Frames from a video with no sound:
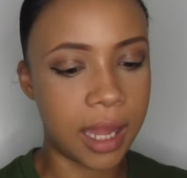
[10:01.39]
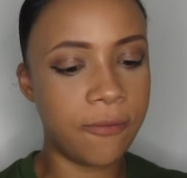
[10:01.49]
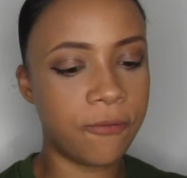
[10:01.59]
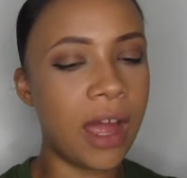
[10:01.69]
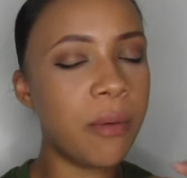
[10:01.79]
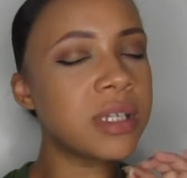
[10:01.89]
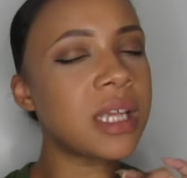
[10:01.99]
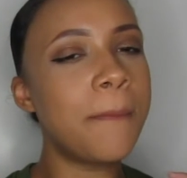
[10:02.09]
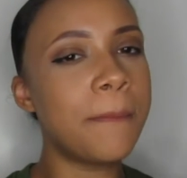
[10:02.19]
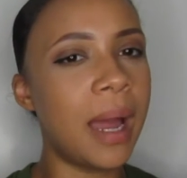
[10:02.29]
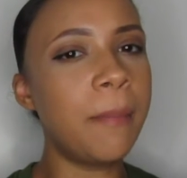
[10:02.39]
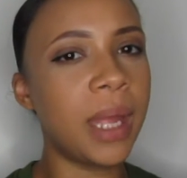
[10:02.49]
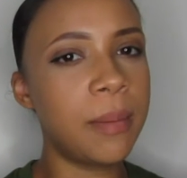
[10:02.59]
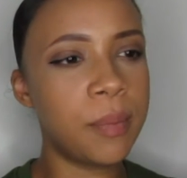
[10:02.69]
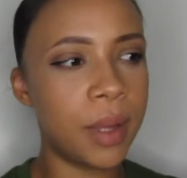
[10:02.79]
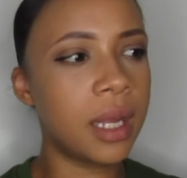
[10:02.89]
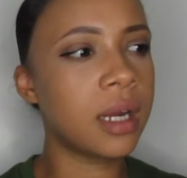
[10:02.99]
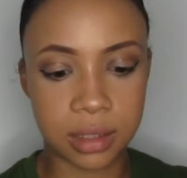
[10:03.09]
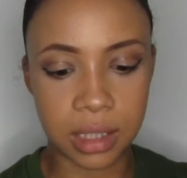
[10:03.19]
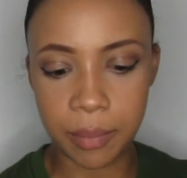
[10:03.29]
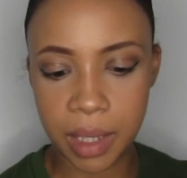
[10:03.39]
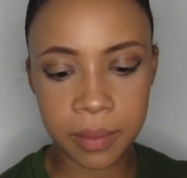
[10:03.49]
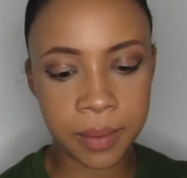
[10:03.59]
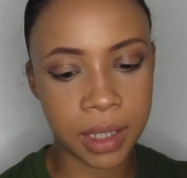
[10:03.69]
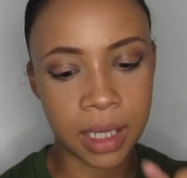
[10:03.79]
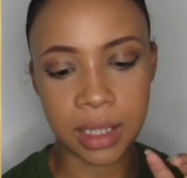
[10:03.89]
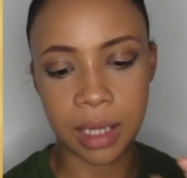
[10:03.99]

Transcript: If that was a matte baby pink, that baby pink and